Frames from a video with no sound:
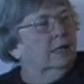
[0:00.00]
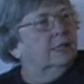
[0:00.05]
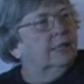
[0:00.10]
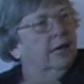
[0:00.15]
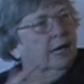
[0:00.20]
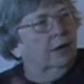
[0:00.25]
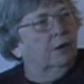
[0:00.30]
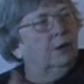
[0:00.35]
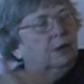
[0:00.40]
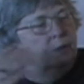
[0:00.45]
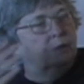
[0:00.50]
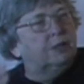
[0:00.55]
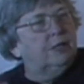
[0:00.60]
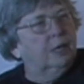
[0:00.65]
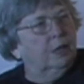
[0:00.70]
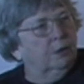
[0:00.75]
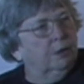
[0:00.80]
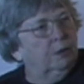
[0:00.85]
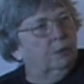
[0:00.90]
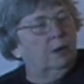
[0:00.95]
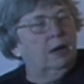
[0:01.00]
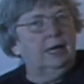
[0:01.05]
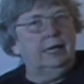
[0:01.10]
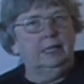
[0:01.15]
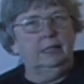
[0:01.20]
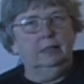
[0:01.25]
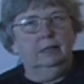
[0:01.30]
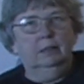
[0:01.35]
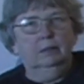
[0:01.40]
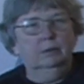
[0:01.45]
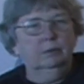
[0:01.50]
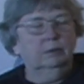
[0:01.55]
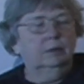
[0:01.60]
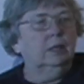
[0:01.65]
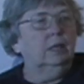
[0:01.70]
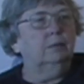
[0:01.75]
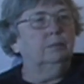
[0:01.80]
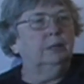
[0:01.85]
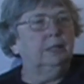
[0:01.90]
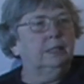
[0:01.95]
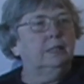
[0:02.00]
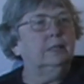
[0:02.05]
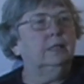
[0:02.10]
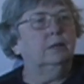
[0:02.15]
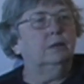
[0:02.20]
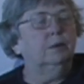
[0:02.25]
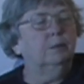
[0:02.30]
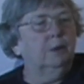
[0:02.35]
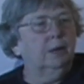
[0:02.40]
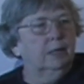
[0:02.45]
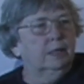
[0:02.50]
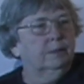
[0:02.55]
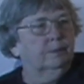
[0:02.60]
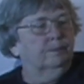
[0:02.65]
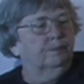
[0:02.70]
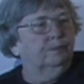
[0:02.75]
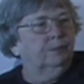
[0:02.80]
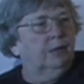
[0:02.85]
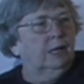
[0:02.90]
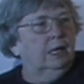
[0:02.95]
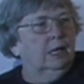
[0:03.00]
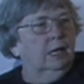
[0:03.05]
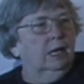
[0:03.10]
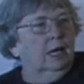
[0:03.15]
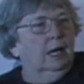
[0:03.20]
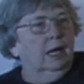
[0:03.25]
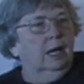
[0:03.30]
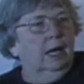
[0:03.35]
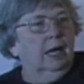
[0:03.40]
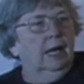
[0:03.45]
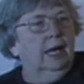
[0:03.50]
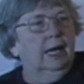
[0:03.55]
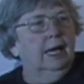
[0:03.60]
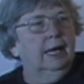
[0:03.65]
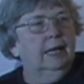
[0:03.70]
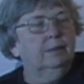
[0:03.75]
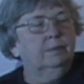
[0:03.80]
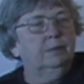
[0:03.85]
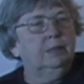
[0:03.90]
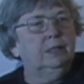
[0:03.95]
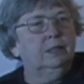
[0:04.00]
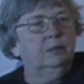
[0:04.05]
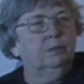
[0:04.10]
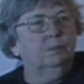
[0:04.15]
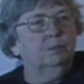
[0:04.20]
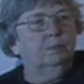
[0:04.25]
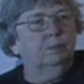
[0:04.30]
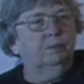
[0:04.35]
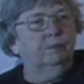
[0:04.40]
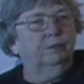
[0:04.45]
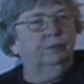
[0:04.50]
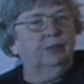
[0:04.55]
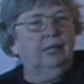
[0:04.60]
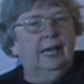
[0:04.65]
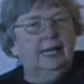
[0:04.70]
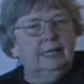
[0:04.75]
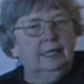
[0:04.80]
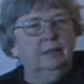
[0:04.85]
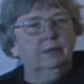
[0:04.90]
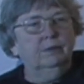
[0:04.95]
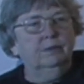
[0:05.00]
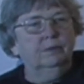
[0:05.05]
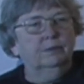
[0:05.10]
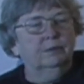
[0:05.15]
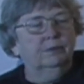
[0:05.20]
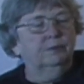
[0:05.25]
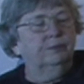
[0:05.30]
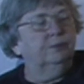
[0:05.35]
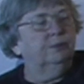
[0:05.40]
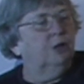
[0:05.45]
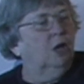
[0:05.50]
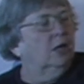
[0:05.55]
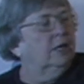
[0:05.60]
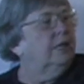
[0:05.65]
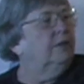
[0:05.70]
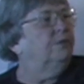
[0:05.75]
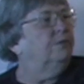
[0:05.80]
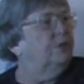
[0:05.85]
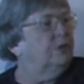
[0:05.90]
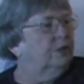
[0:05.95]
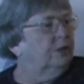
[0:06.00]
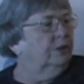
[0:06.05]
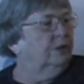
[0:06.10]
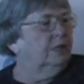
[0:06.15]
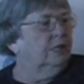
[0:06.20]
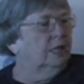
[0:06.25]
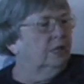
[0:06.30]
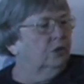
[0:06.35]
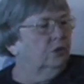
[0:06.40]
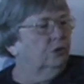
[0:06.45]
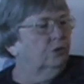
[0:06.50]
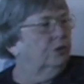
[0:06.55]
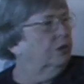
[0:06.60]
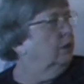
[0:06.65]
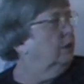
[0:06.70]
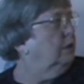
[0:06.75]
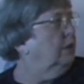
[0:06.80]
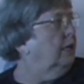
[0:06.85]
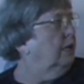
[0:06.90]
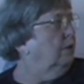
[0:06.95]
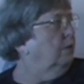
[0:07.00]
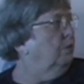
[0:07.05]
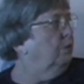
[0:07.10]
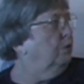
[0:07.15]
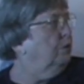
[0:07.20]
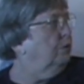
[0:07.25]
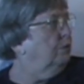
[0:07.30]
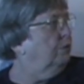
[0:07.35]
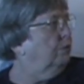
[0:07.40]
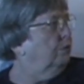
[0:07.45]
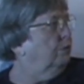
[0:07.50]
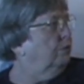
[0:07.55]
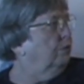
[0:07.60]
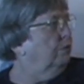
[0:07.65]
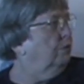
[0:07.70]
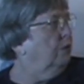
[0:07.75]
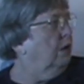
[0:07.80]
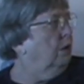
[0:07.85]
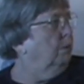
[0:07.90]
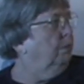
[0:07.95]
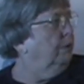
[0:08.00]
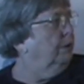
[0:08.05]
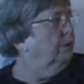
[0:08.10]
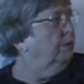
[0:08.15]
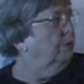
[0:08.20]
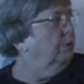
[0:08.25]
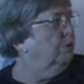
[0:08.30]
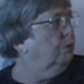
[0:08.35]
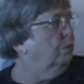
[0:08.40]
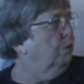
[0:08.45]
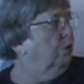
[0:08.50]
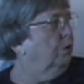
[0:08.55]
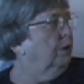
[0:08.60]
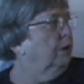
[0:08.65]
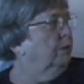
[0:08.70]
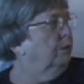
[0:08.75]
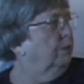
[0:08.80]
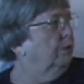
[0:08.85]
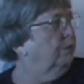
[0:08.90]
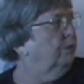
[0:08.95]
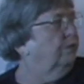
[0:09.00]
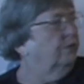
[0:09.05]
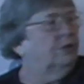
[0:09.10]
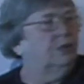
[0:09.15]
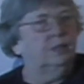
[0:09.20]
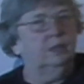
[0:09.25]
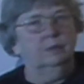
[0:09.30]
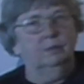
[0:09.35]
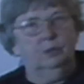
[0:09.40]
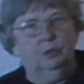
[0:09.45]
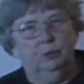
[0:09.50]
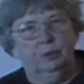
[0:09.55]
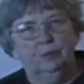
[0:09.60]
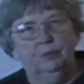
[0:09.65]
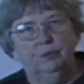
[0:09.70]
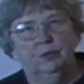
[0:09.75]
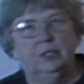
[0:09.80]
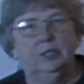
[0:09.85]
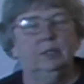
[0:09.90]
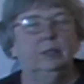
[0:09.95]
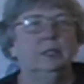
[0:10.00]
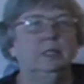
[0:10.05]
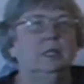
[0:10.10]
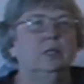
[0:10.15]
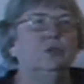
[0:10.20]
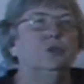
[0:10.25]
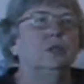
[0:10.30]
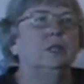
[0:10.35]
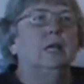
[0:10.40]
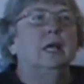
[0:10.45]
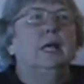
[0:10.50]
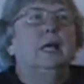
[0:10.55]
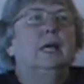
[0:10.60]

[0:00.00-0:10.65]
Terry Wright, God bless Terry Wright, had been flogging facilitation, and Ken was working with doing facilitation.